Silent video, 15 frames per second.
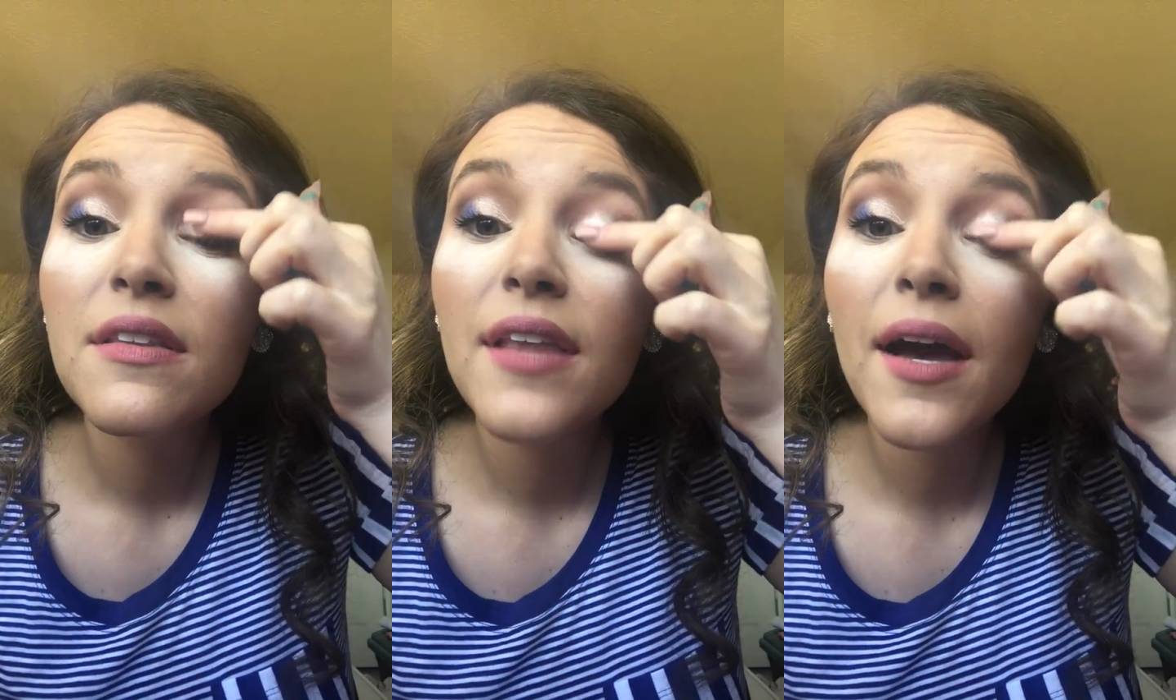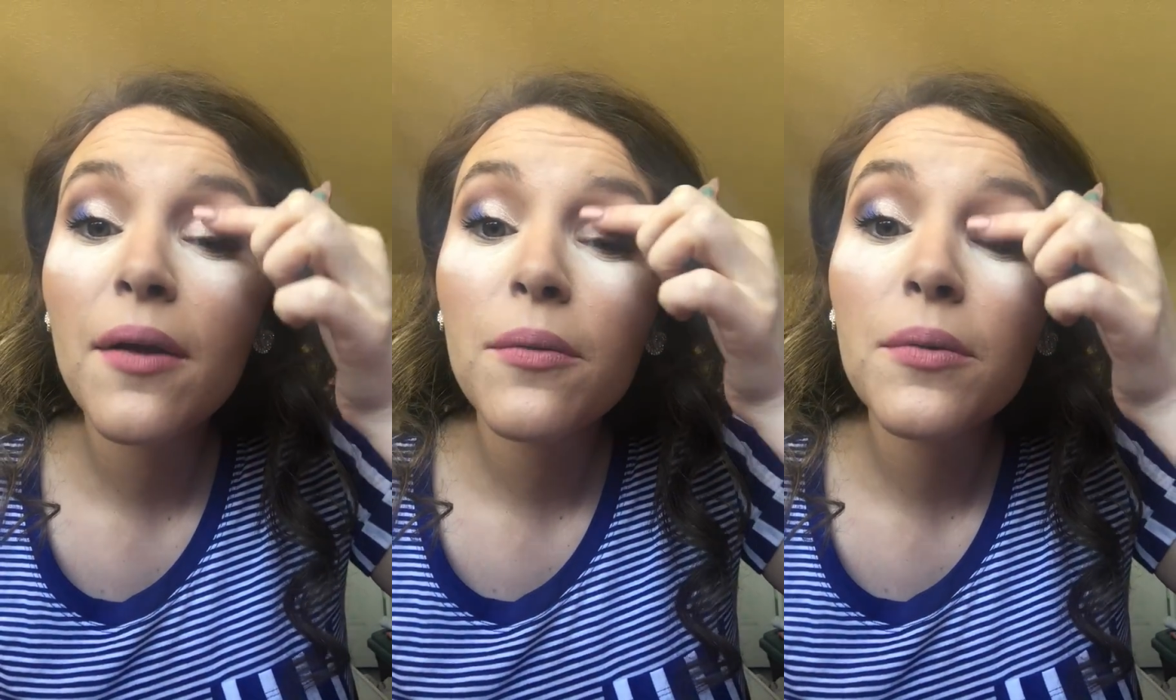
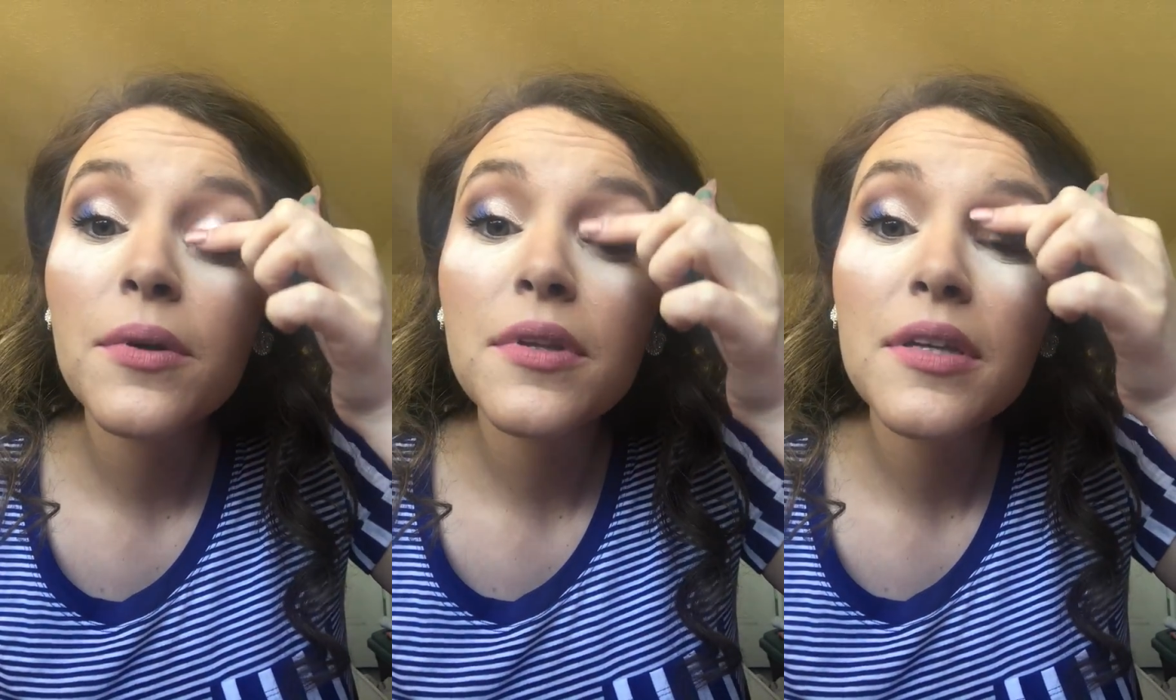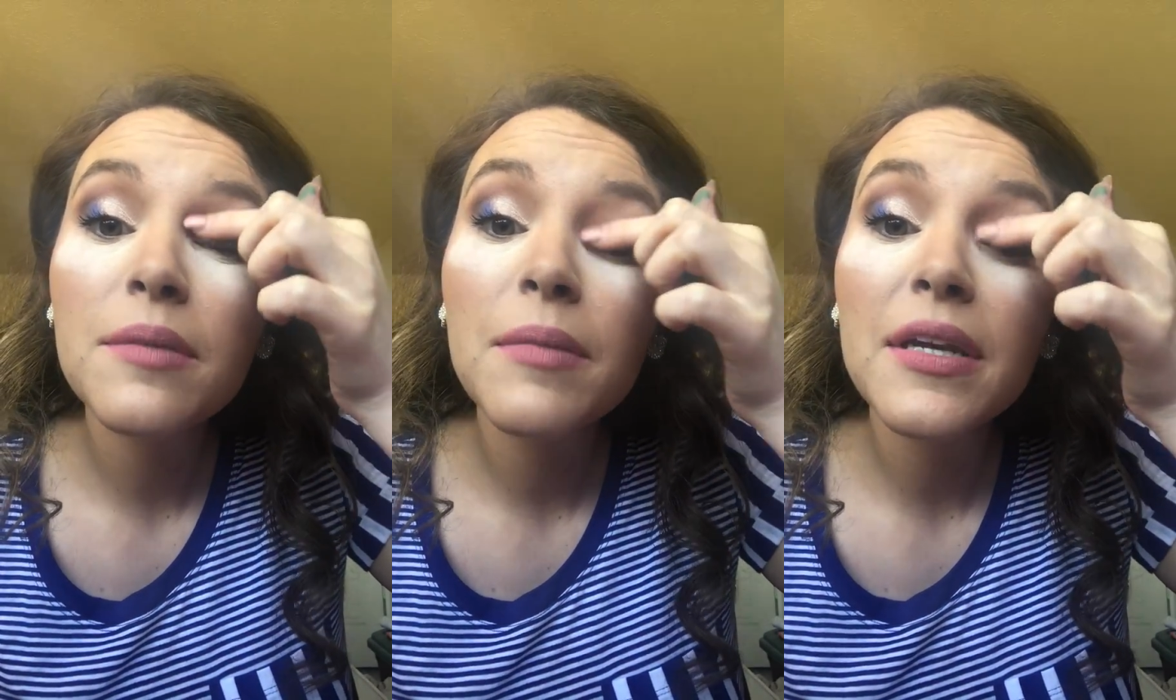That
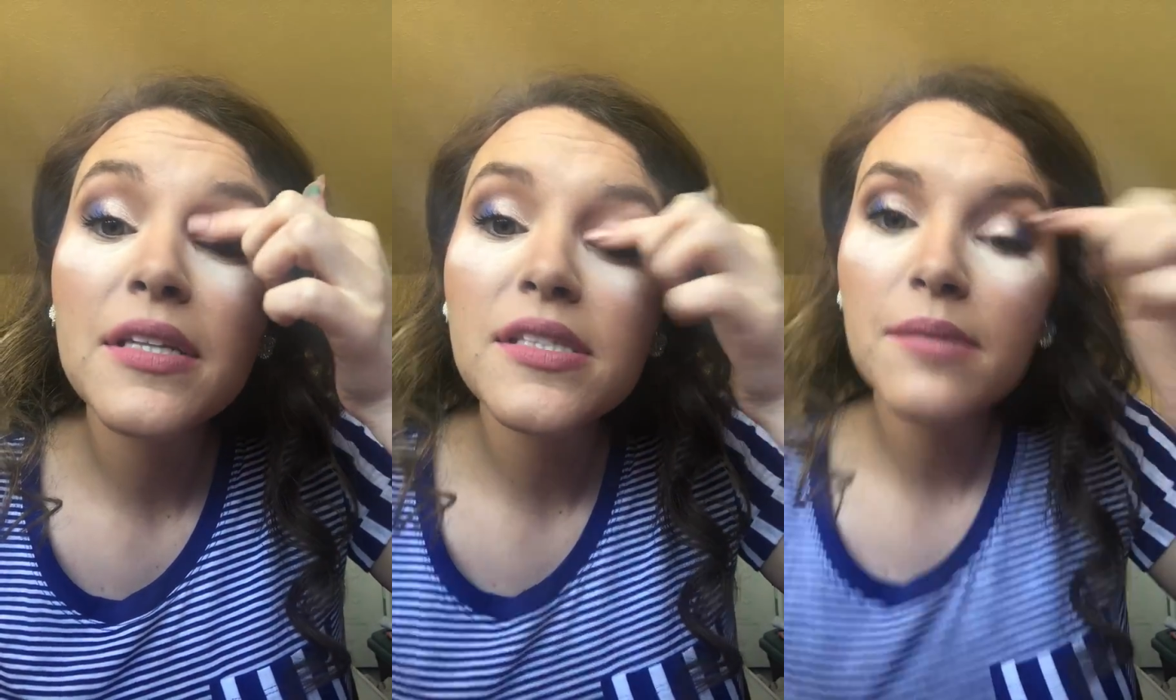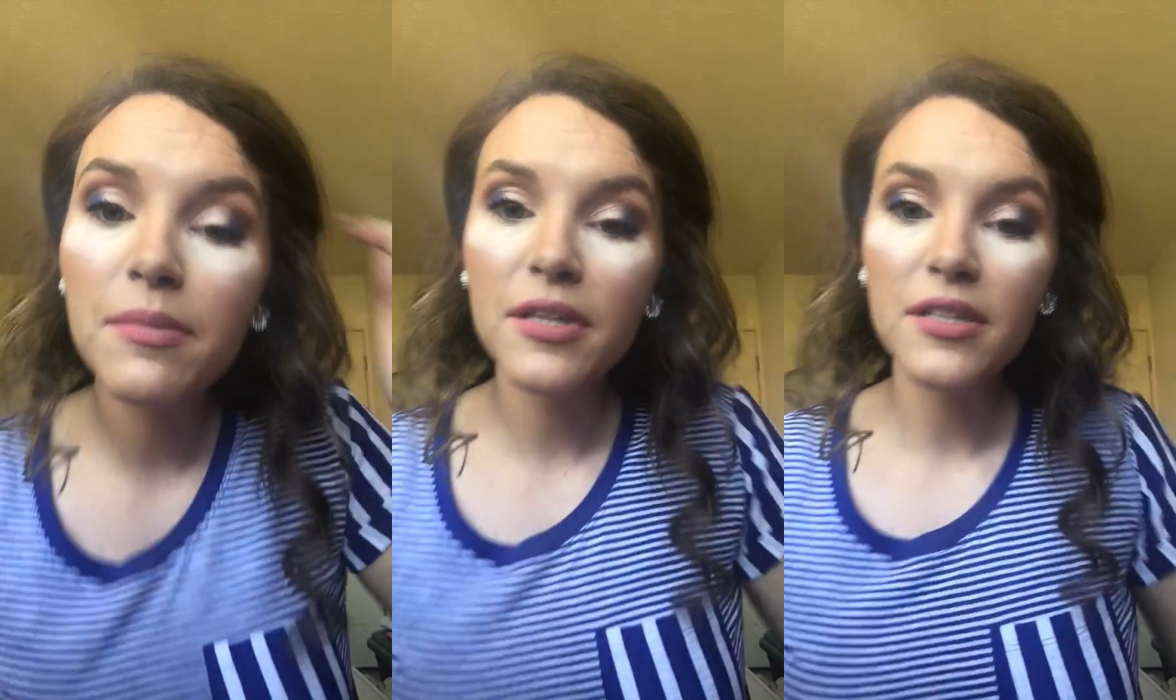really makes a